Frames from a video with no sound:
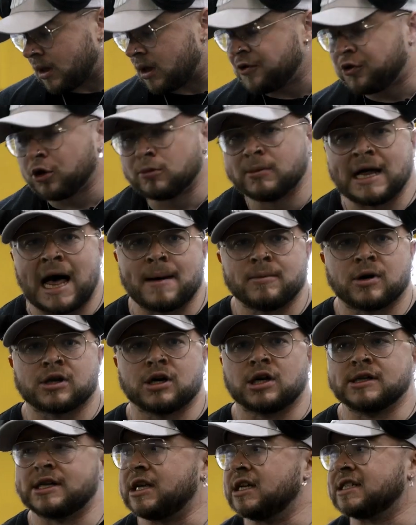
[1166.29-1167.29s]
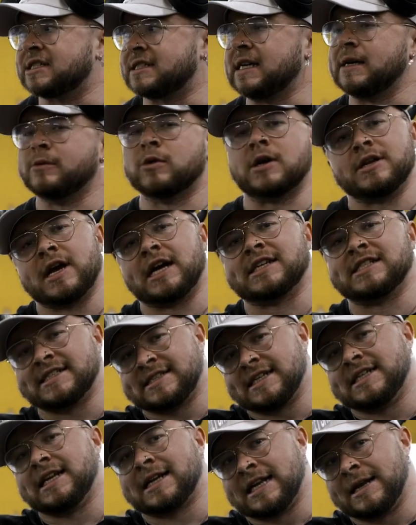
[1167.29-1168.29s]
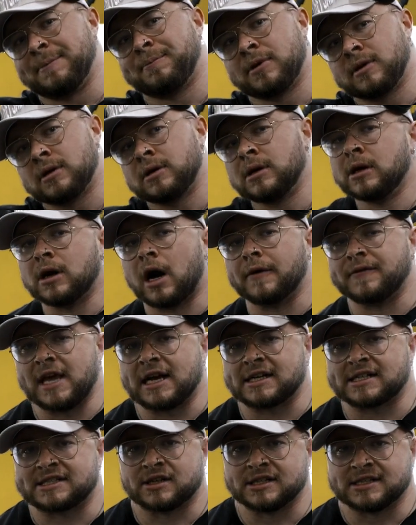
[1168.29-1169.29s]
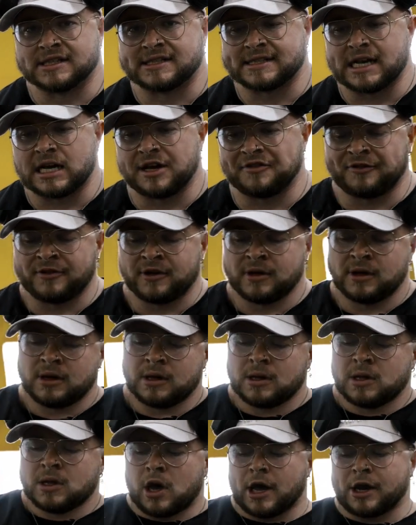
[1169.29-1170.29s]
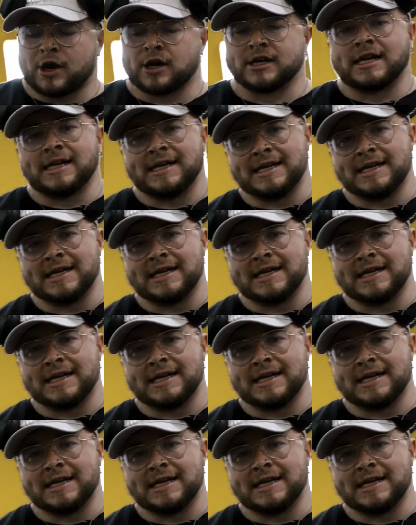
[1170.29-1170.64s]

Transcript: dumbbell hammer curl. Now you'll see when you actually see the clip of the exercise itself, I kind of